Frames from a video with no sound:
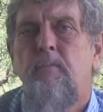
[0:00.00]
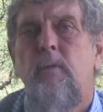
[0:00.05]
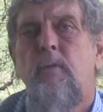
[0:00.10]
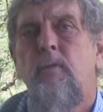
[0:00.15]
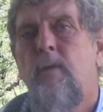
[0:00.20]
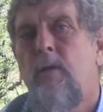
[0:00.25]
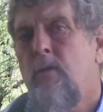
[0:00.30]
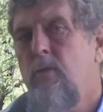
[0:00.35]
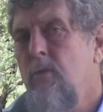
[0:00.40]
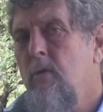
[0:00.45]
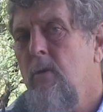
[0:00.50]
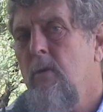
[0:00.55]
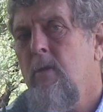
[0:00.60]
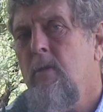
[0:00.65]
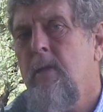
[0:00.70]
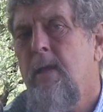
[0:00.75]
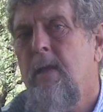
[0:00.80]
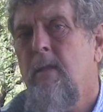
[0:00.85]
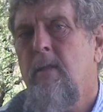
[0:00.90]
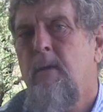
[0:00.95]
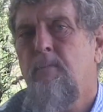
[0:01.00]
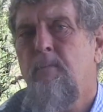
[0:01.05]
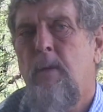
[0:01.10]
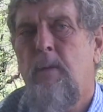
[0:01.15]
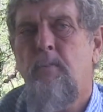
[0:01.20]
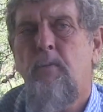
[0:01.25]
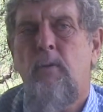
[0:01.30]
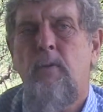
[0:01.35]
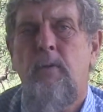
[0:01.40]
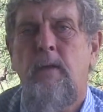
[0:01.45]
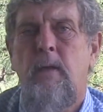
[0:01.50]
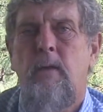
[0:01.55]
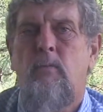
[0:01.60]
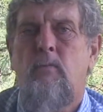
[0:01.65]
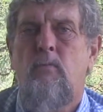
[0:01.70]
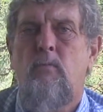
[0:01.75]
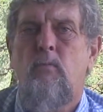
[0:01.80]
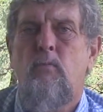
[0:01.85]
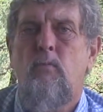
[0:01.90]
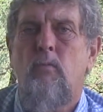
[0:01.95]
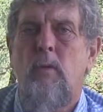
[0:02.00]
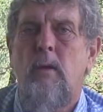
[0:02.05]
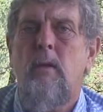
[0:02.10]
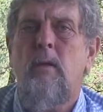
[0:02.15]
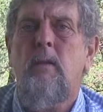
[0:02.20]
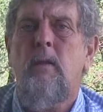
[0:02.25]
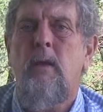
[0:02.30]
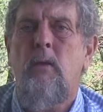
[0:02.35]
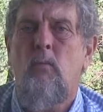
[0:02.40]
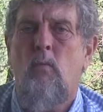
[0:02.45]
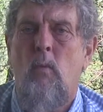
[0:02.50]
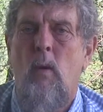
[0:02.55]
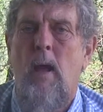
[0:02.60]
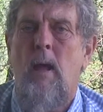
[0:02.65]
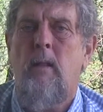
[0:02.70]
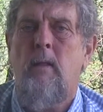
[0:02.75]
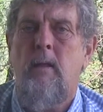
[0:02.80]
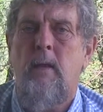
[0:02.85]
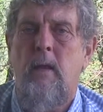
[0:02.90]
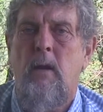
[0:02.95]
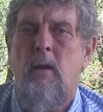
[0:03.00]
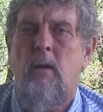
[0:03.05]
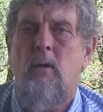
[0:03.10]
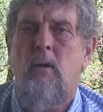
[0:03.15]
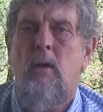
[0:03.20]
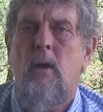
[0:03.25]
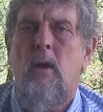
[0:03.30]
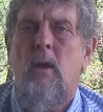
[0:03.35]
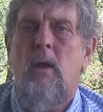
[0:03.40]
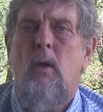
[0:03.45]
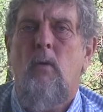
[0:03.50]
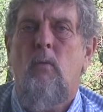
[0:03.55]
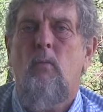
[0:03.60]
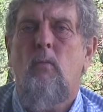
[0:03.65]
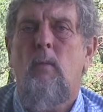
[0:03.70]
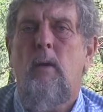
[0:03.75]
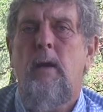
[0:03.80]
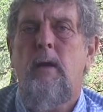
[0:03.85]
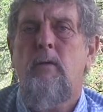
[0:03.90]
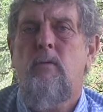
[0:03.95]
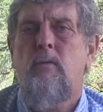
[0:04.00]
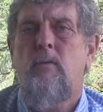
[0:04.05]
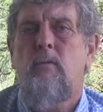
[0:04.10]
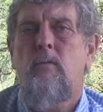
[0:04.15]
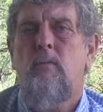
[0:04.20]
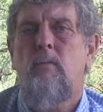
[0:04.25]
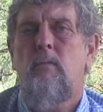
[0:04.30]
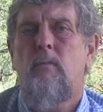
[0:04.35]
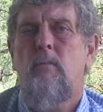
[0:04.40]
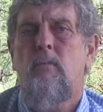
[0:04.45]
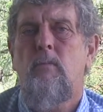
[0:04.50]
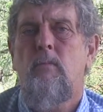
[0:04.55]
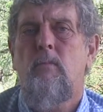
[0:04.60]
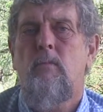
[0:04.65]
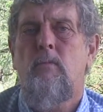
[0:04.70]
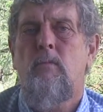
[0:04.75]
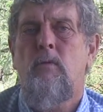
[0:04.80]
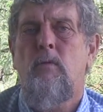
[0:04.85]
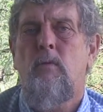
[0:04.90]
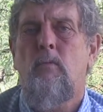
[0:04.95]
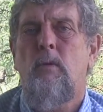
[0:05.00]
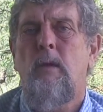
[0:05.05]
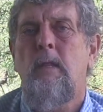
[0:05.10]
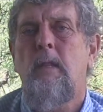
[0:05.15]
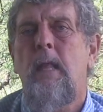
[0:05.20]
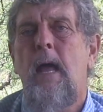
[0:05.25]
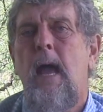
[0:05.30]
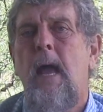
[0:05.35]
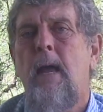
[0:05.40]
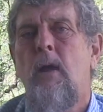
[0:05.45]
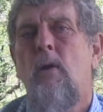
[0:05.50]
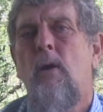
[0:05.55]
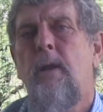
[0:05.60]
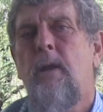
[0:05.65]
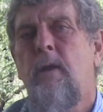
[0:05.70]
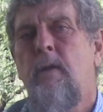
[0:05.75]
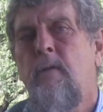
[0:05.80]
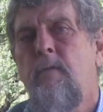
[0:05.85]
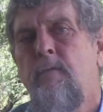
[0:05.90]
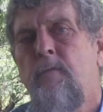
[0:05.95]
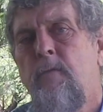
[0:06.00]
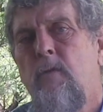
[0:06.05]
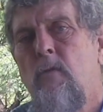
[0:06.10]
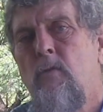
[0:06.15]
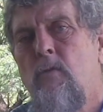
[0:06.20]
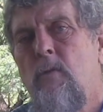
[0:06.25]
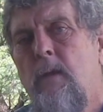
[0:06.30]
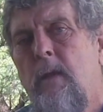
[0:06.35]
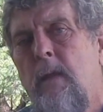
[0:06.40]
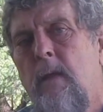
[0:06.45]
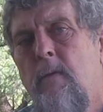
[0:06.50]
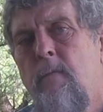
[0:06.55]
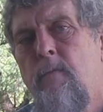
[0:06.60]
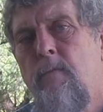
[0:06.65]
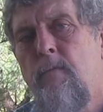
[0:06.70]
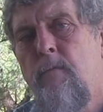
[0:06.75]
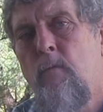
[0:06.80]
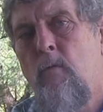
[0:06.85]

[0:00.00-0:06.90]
The third thing that people did really well here was to rely on a diversity of